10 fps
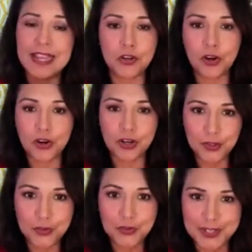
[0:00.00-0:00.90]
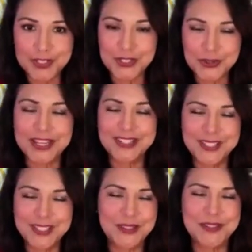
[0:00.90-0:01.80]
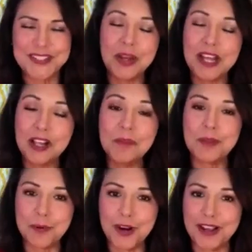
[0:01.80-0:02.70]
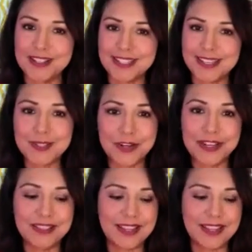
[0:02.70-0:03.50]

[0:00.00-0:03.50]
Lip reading: There are other things you can do to help the process, right?